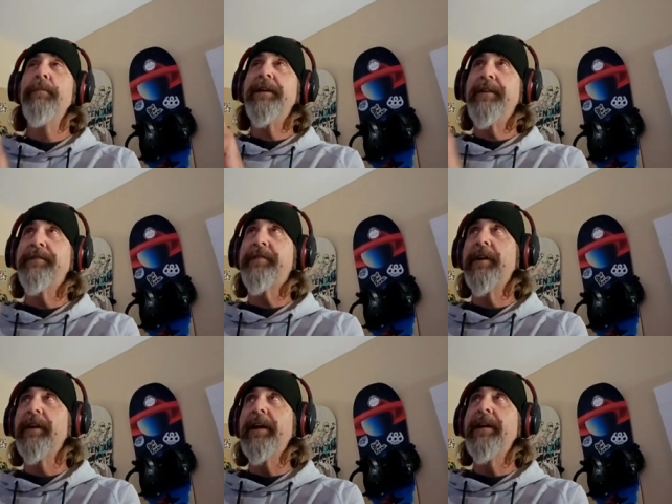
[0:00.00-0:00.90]

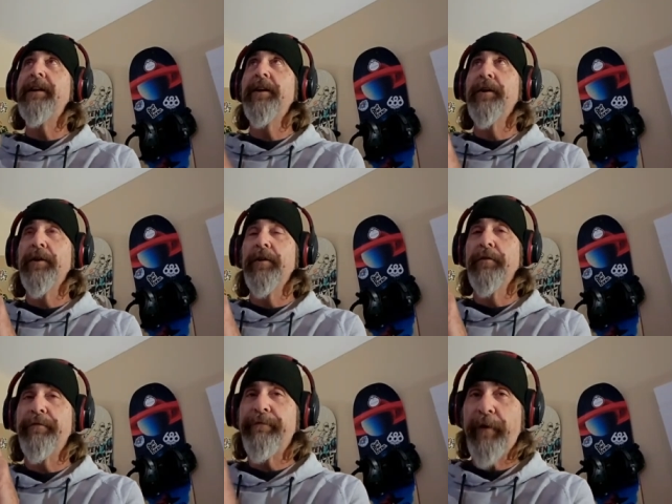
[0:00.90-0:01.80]
medicinally
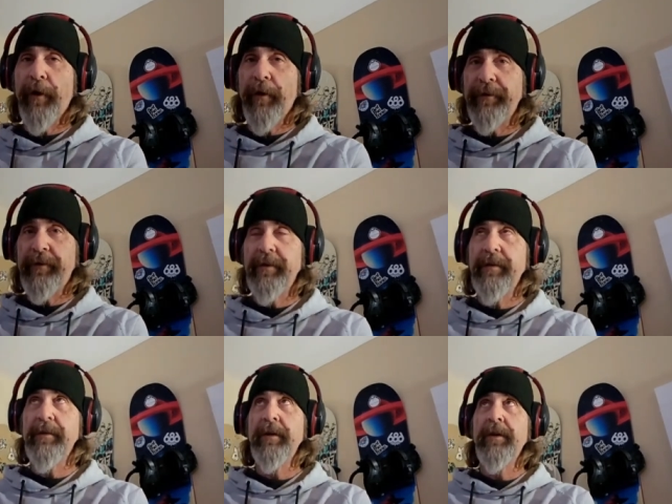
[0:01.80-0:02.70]

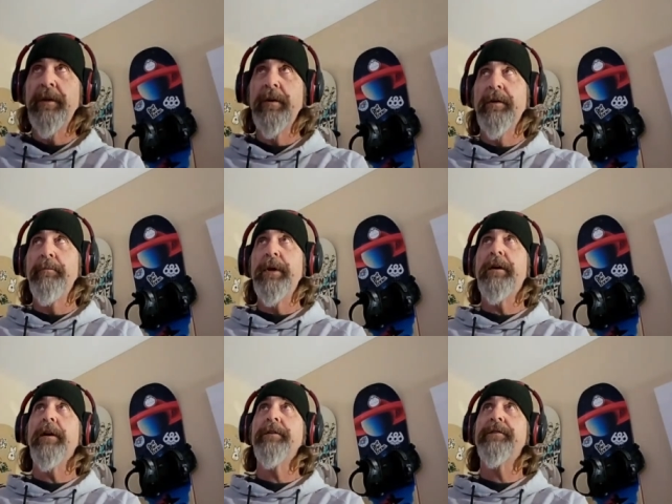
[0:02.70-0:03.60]
first,
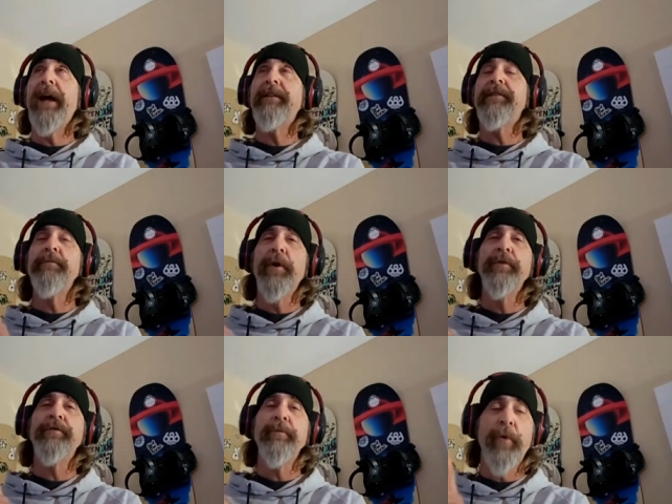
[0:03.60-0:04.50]
because that's the
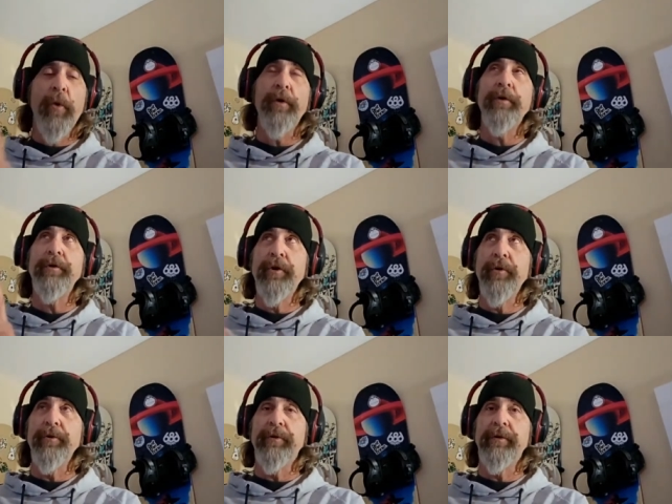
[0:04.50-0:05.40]
most important
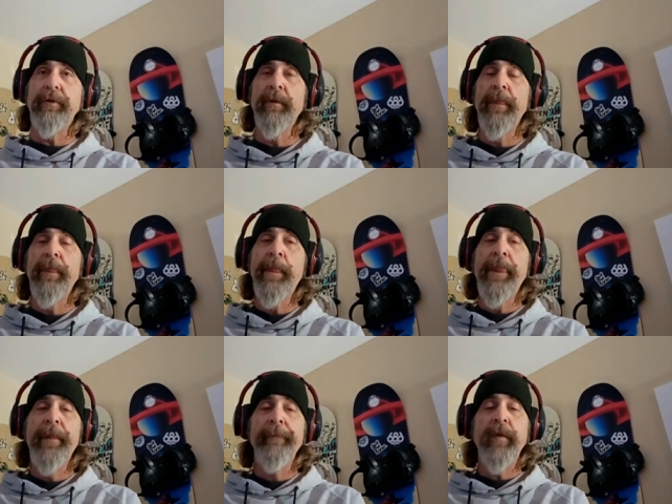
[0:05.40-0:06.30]
use.
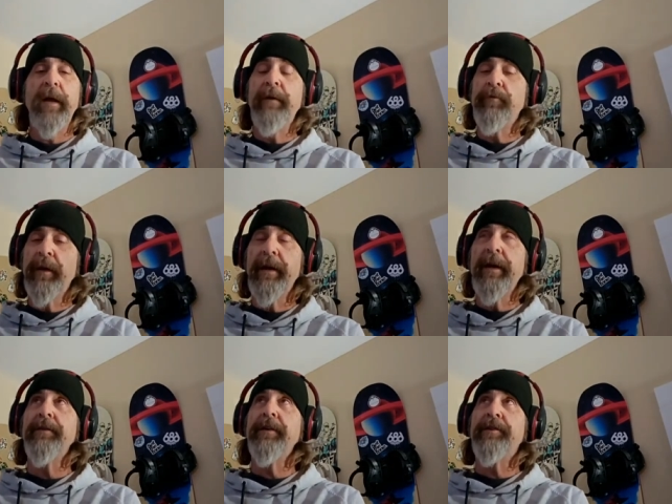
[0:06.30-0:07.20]
It
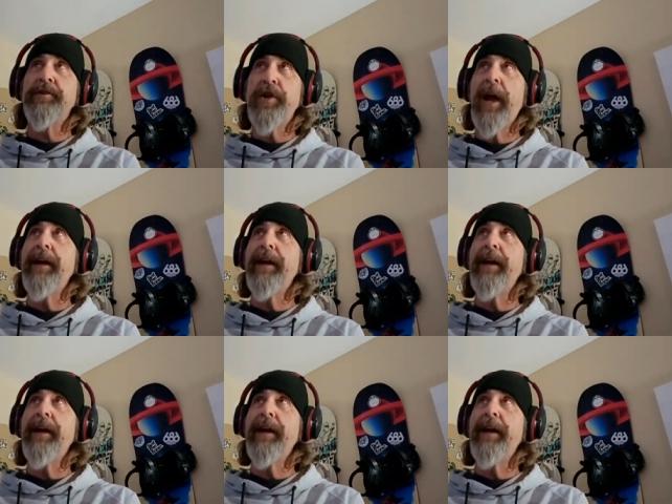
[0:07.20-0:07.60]
really is. It's